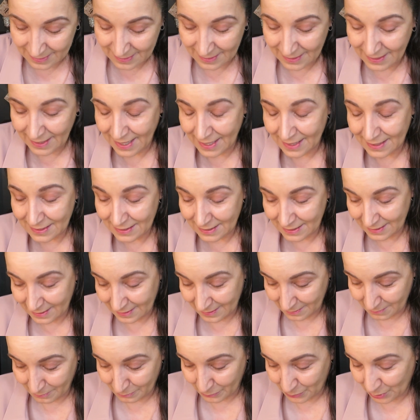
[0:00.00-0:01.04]
yes,
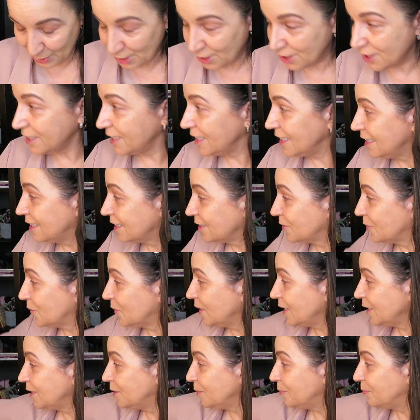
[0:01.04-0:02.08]
Bridget is
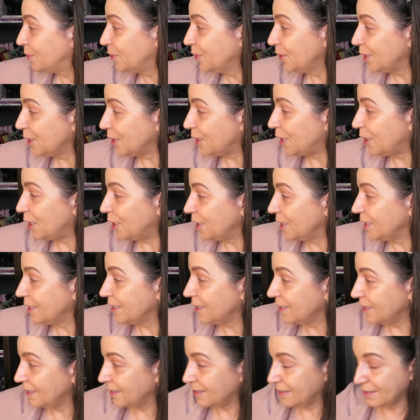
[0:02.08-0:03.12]
going to put on
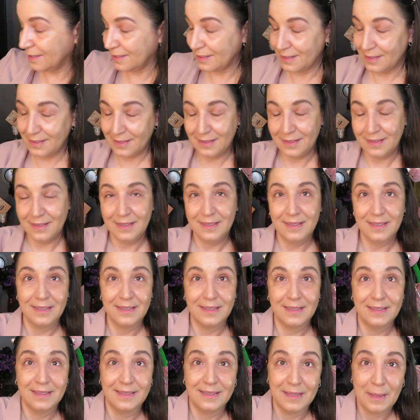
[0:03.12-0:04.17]

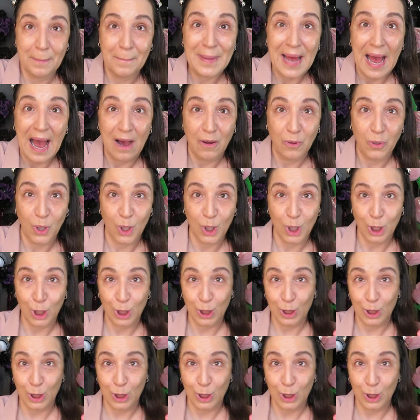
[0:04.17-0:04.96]
powder